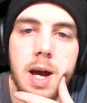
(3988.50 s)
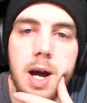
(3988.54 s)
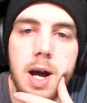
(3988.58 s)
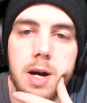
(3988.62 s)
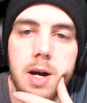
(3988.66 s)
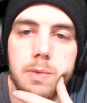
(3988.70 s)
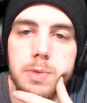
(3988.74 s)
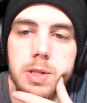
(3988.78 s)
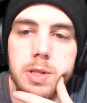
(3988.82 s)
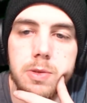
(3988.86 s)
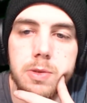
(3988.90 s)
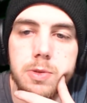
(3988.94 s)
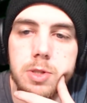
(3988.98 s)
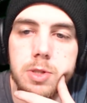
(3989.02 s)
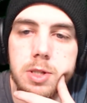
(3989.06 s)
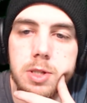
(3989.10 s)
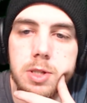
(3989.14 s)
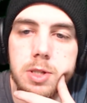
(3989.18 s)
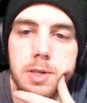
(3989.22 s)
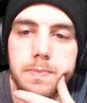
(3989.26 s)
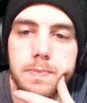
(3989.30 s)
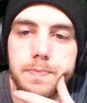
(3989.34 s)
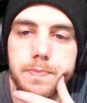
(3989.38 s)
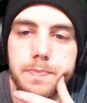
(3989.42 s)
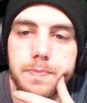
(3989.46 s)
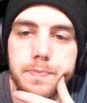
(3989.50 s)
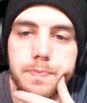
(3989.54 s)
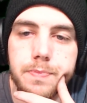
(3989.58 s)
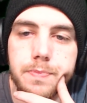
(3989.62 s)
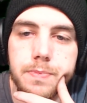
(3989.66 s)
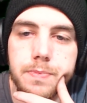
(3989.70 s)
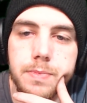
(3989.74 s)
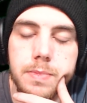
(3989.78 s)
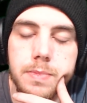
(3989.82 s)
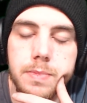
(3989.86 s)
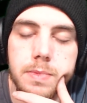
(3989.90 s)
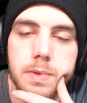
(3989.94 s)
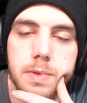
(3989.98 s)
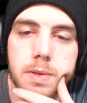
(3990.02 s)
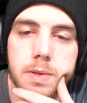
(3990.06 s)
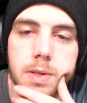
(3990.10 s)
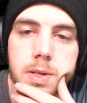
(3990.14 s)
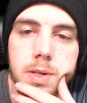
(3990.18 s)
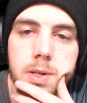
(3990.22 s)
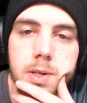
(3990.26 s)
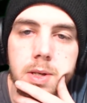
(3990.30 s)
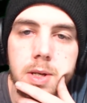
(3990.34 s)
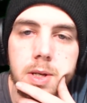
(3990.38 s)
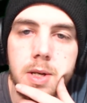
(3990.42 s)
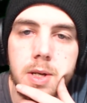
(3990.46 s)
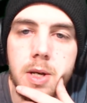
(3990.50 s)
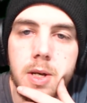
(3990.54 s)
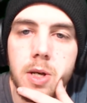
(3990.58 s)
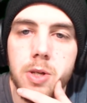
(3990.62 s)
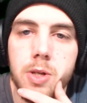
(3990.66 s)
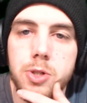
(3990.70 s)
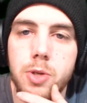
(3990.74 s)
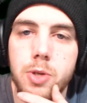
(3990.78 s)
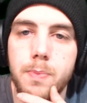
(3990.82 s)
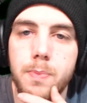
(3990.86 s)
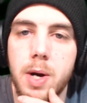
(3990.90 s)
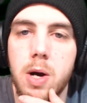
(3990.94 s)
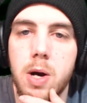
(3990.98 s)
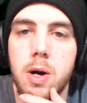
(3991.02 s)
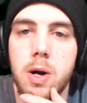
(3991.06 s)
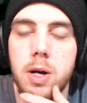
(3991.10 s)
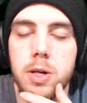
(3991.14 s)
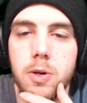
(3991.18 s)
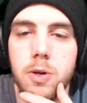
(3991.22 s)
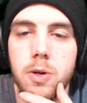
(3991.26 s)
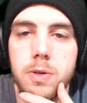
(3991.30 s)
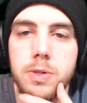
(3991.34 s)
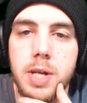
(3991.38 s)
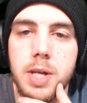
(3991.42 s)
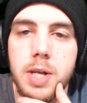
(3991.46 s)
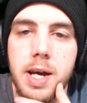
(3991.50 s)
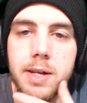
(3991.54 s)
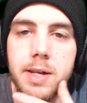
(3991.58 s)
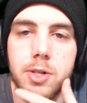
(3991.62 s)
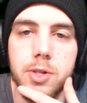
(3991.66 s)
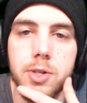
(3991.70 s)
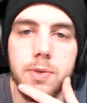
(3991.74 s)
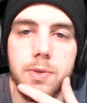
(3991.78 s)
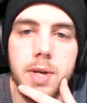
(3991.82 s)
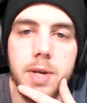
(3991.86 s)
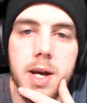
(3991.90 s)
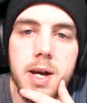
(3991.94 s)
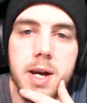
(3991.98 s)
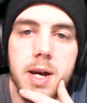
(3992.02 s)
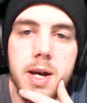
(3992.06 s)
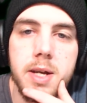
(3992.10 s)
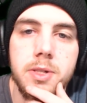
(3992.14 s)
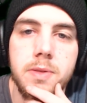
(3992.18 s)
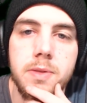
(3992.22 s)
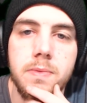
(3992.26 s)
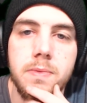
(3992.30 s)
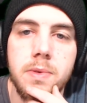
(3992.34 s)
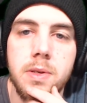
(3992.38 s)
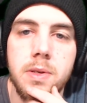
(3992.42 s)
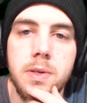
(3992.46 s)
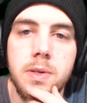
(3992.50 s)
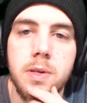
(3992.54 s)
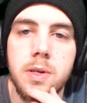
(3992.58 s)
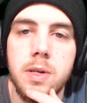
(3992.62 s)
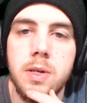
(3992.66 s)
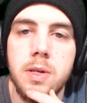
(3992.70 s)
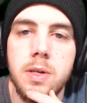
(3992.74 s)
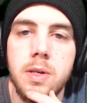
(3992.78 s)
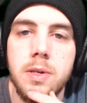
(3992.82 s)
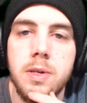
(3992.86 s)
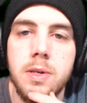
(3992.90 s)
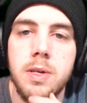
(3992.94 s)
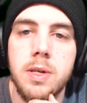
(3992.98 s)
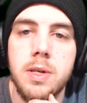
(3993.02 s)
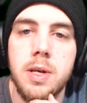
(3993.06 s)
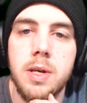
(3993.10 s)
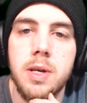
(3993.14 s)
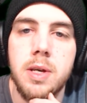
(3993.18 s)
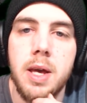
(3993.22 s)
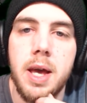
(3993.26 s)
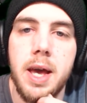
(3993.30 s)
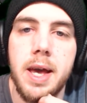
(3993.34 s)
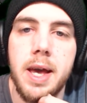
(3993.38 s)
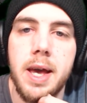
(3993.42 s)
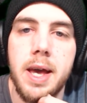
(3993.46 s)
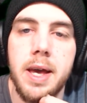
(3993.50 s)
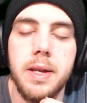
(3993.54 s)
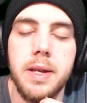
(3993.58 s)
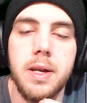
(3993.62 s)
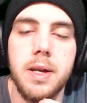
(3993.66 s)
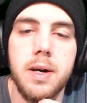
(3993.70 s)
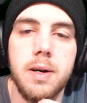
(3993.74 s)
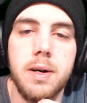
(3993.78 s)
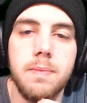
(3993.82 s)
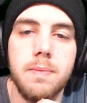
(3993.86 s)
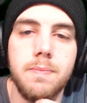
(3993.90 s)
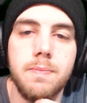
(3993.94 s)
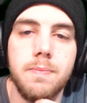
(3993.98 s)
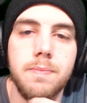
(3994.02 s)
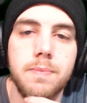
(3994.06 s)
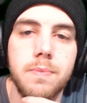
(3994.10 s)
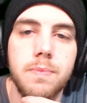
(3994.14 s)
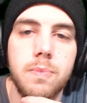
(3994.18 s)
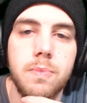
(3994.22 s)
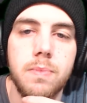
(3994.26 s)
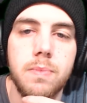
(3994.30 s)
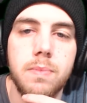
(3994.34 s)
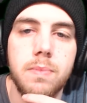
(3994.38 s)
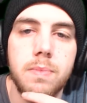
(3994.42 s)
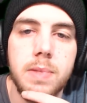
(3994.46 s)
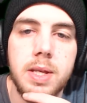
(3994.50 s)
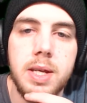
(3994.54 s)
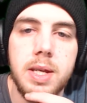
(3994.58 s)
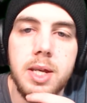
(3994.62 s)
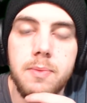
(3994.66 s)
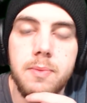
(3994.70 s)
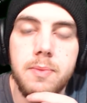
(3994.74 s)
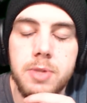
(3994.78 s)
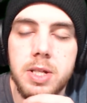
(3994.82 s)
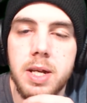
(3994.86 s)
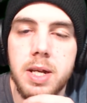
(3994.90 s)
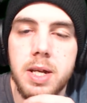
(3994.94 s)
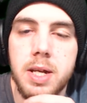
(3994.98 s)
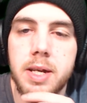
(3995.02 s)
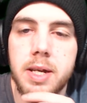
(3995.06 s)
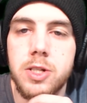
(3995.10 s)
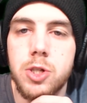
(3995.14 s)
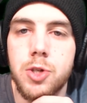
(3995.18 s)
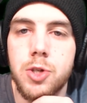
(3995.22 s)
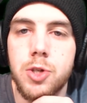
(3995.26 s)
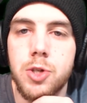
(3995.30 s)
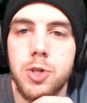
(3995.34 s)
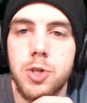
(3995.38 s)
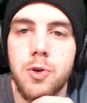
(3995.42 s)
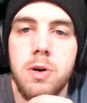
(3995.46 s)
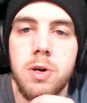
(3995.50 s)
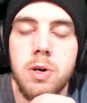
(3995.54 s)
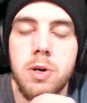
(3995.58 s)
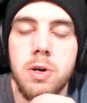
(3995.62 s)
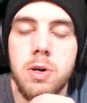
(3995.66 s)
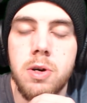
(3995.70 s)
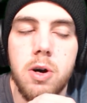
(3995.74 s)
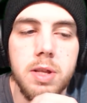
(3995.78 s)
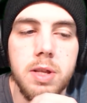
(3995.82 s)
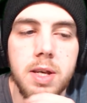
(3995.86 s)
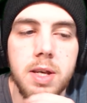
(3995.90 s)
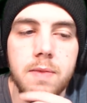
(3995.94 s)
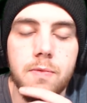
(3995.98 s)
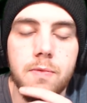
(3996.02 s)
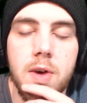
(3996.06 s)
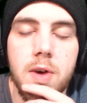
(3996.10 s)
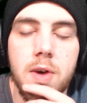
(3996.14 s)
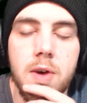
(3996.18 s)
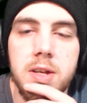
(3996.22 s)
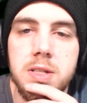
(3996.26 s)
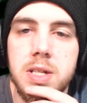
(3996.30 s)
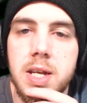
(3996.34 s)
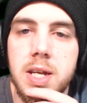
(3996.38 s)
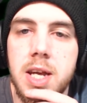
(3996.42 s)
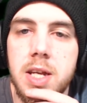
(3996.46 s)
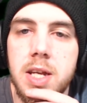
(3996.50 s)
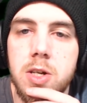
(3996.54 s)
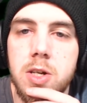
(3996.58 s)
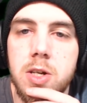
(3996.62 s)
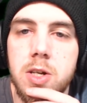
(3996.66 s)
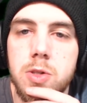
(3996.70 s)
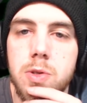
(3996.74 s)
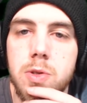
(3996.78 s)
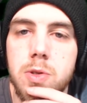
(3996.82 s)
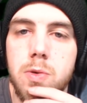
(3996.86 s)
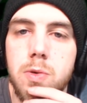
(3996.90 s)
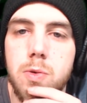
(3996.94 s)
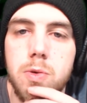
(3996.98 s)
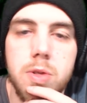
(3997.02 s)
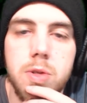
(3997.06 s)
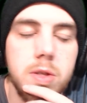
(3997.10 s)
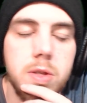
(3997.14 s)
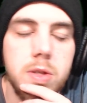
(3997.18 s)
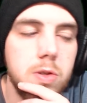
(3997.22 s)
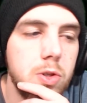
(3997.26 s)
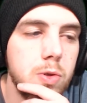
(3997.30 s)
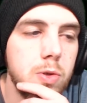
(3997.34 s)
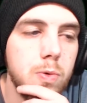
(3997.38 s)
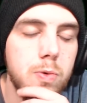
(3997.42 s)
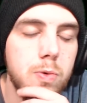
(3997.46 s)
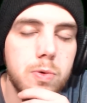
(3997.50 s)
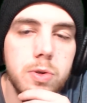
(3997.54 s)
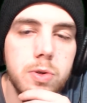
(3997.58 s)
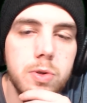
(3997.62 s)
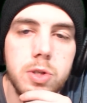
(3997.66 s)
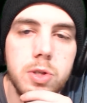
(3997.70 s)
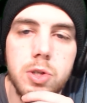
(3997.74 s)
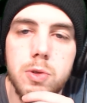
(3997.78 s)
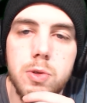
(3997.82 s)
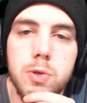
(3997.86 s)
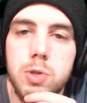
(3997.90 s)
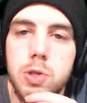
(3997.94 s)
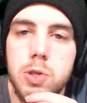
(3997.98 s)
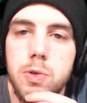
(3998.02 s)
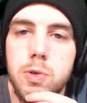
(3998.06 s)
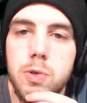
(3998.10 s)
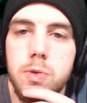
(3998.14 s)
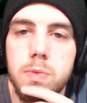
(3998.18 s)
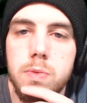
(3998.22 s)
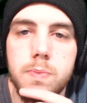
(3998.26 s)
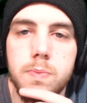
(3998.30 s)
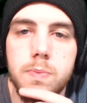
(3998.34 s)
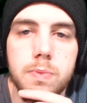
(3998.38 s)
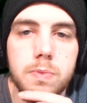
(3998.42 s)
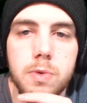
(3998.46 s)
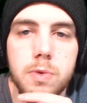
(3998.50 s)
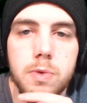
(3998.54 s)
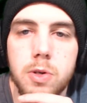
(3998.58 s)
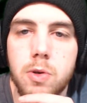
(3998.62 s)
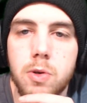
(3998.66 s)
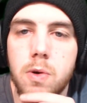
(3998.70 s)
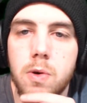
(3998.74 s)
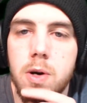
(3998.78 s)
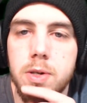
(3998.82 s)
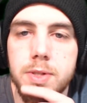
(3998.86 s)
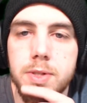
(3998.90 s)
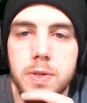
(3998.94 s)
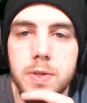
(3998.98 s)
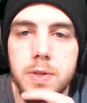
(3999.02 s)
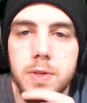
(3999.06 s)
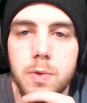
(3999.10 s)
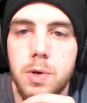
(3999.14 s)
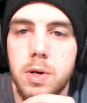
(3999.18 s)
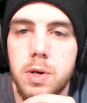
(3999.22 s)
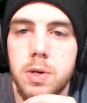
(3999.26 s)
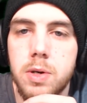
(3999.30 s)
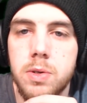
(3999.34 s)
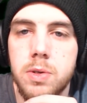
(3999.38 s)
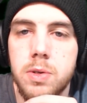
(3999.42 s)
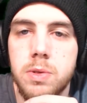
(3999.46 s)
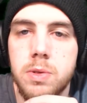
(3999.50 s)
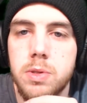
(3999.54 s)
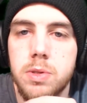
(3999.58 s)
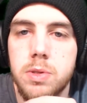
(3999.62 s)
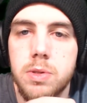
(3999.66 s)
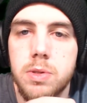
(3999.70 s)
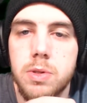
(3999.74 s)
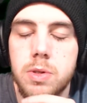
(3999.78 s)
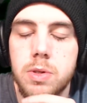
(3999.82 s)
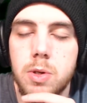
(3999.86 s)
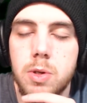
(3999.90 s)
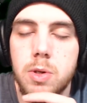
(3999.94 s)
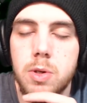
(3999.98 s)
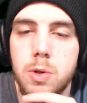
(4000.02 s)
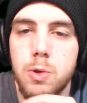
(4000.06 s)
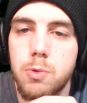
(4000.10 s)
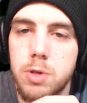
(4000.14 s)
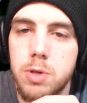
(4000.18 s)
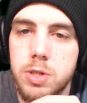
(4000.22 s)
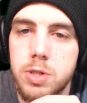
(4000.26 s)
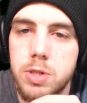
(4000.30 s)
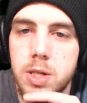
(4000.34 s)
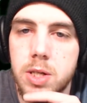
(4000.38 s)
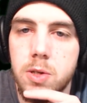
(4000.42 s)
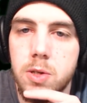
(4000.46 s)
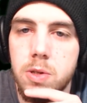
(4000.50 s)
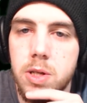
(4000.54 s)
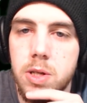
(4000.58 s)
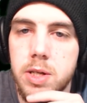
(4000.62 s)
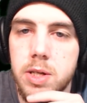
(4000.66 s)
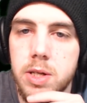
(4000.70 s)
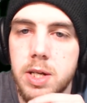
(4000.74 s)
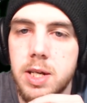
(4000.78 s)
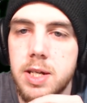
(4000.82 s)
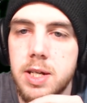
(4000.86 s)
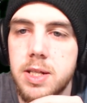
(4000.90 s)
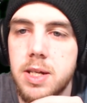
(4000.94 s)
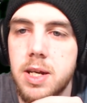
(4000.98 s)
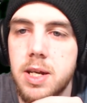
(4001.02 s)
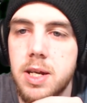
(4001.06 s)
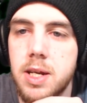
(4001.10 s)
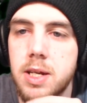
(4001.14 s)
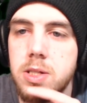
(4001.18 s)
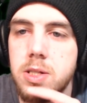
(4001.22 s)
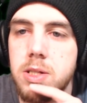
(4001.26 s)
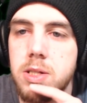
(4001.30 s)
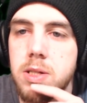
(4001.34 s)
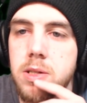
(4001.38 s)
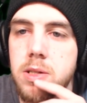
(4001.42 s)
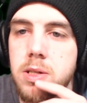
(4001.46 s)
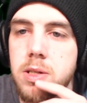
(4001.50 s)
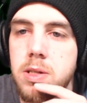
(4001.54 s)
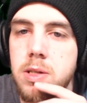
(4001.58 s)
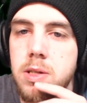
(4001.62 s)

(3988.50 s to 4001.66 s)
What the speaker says: I would lose it. So my heart goes out to you guys. And keep sticking strong, all the investigators on YouTube across the world who are still looking into this.